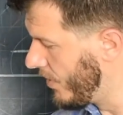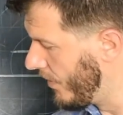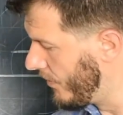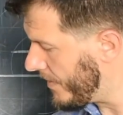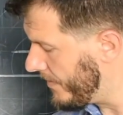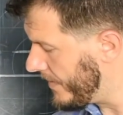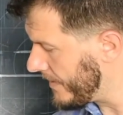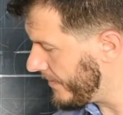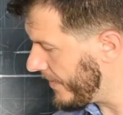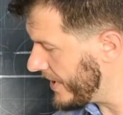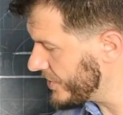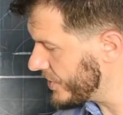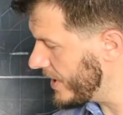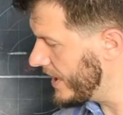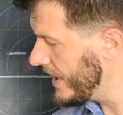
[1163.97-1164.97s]
lower back
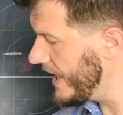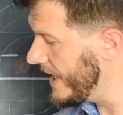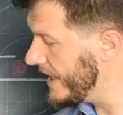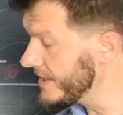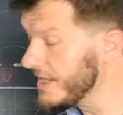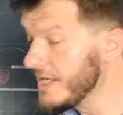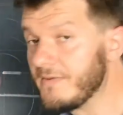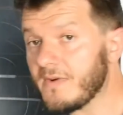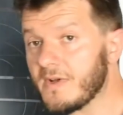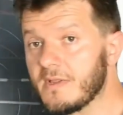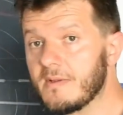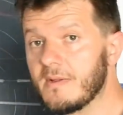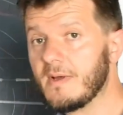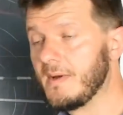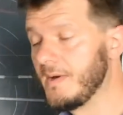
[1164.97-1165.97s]
pressure, and
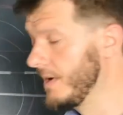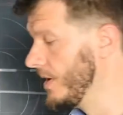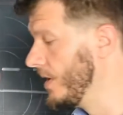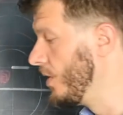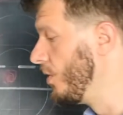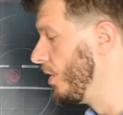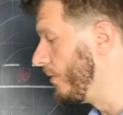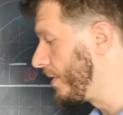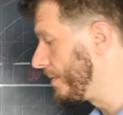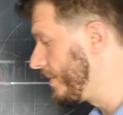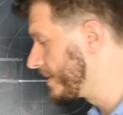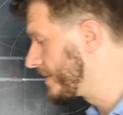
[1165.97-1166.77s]
even lower